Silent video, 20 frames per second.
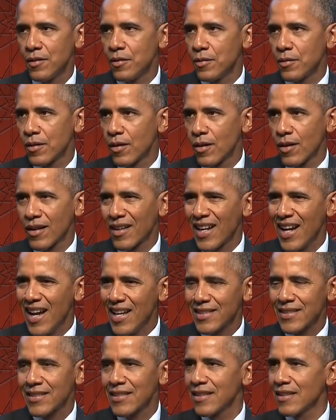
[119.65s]
who are
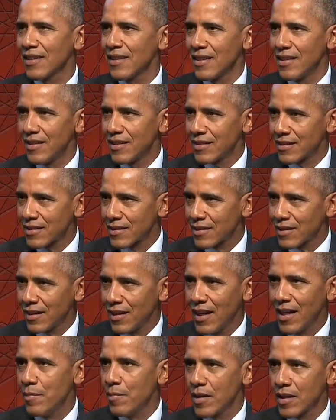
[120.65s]
constantly
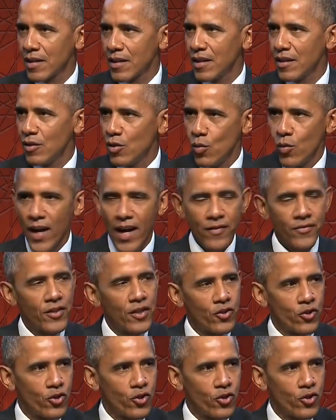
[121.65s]
claiming that you have to